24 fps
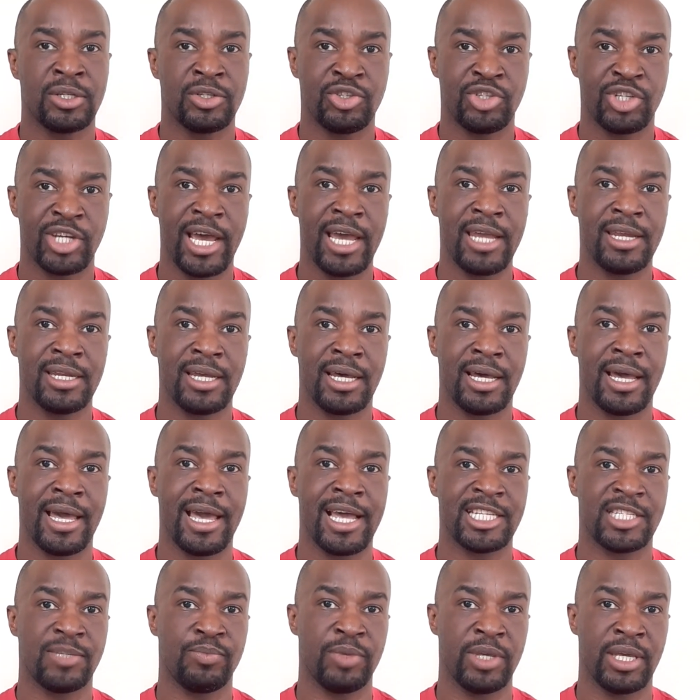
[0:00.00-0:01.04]
China
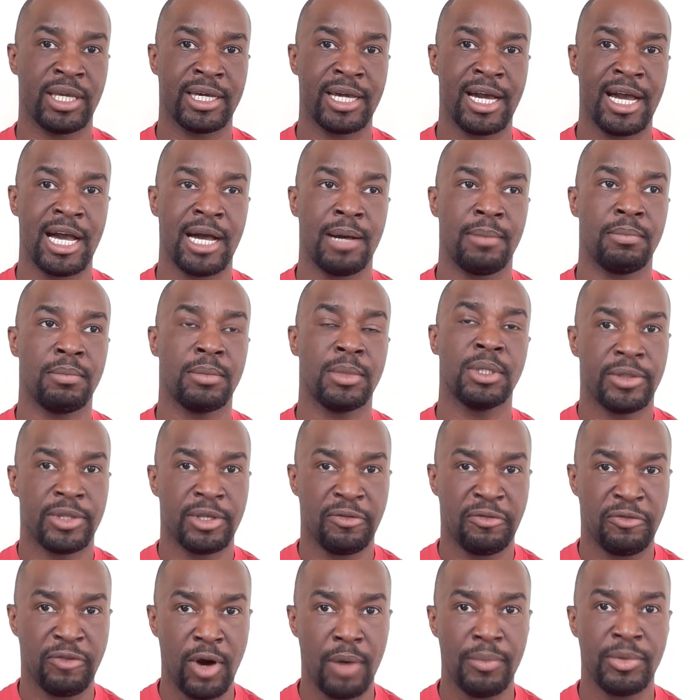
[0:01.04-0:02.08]
has become the
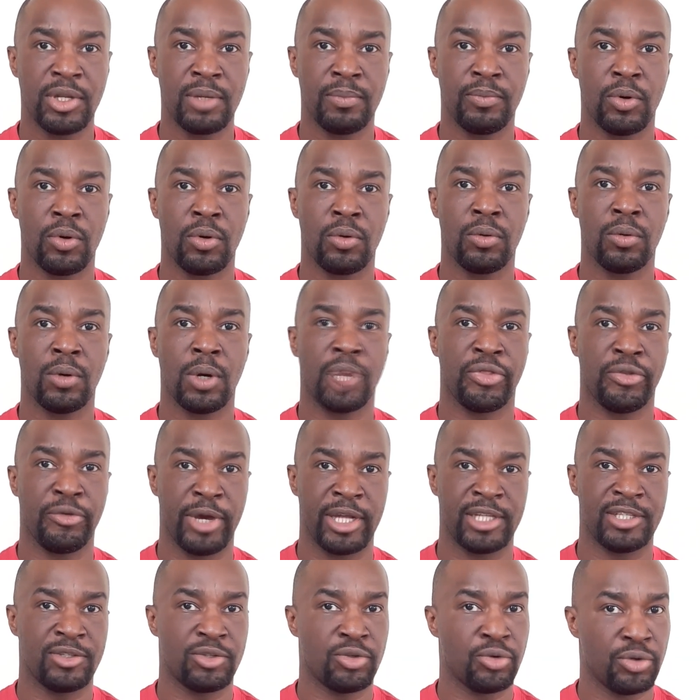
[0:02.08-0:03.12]
formidable
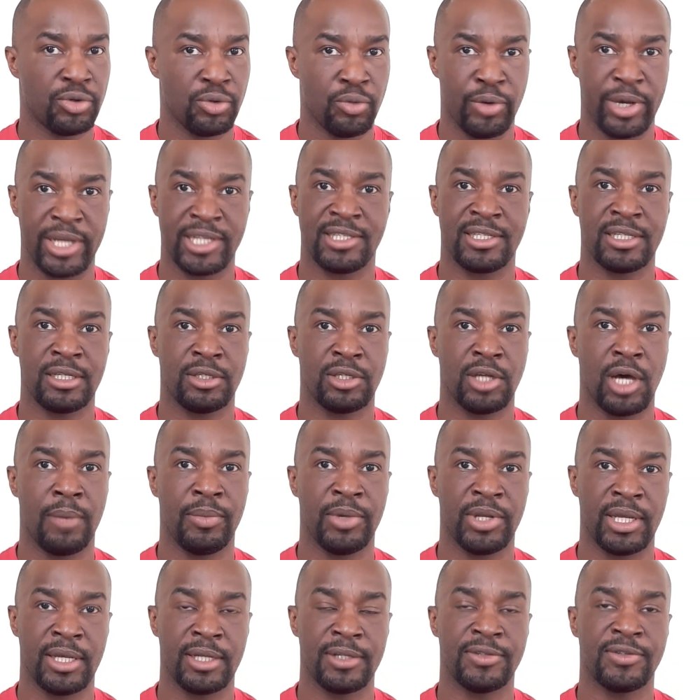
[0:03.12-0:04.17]
threat to the Western
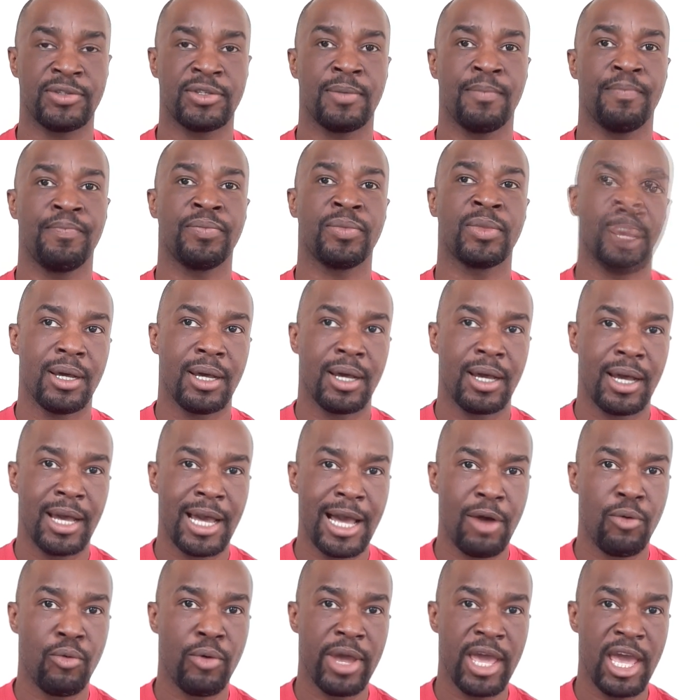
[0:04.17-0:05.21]
dominance.
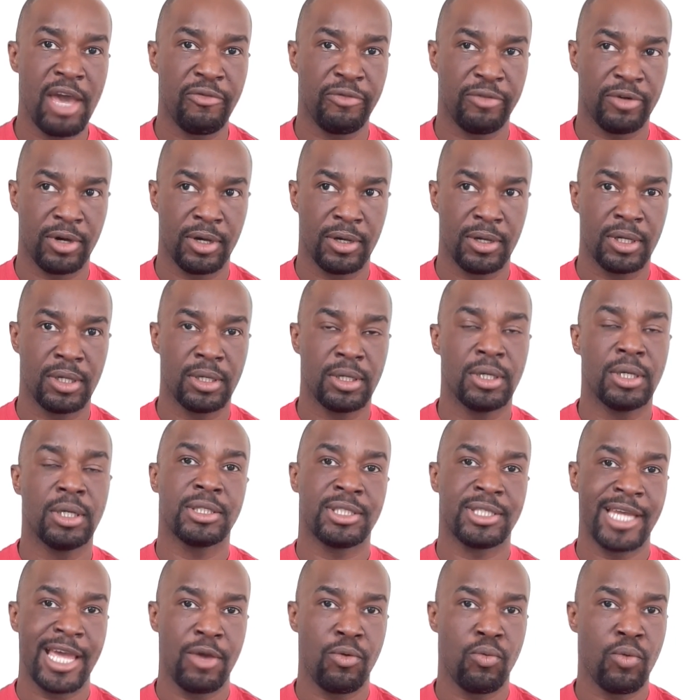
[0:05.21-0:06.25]
However,
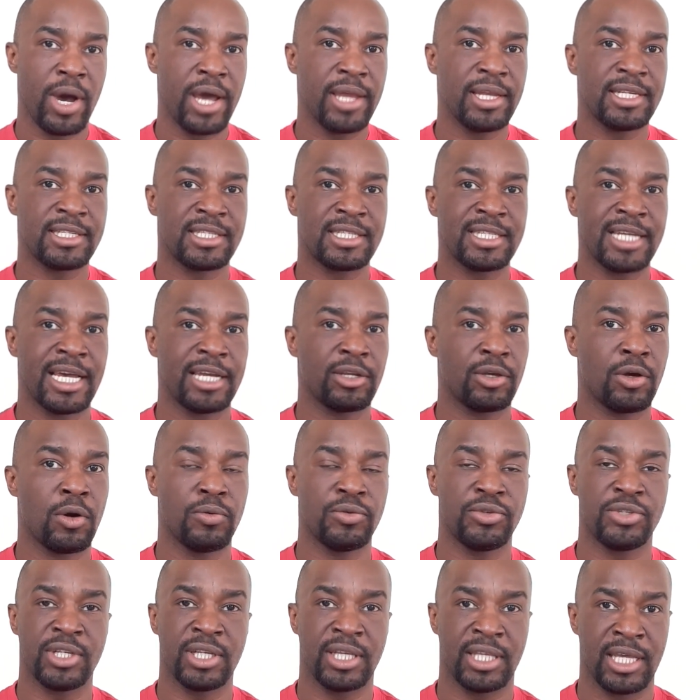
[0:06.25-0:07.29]
Taiwan is not
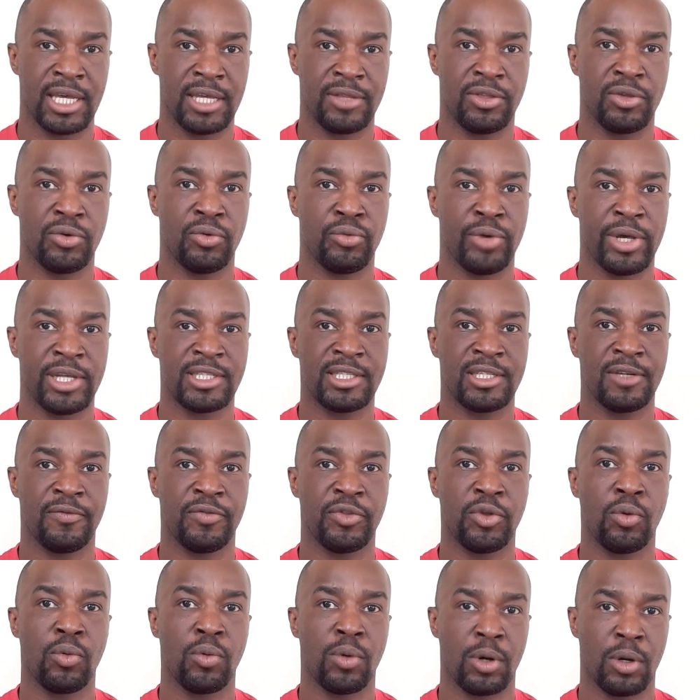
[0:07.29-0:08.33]
going to get the rest of
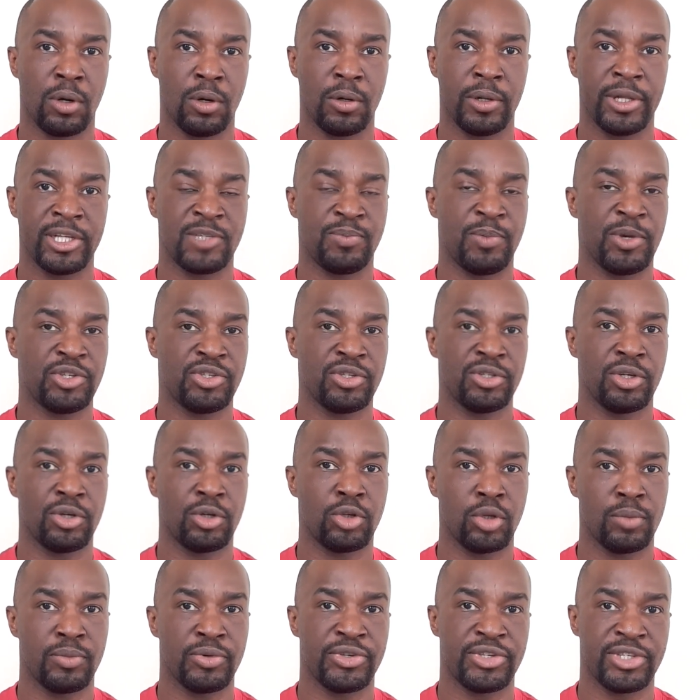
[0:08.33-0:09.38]
the world, especially the
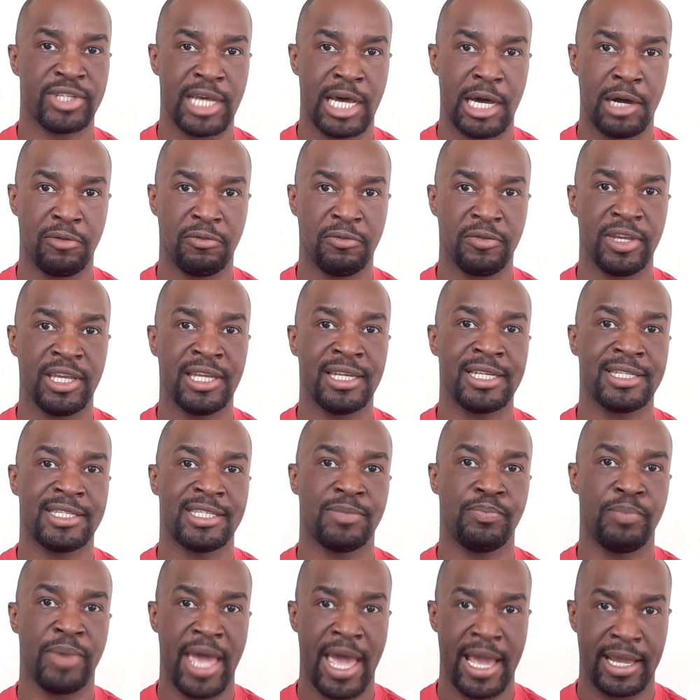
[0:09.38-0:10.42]
global south, in
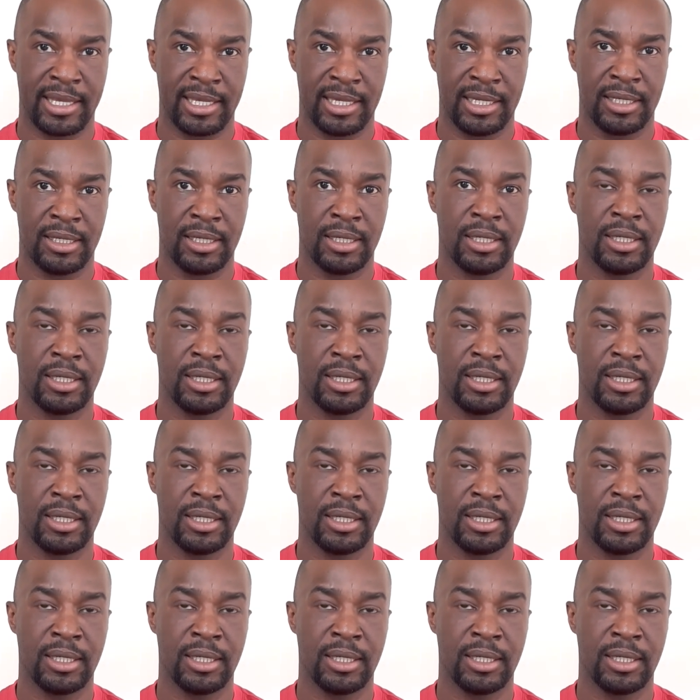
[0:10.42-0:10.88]
its backing.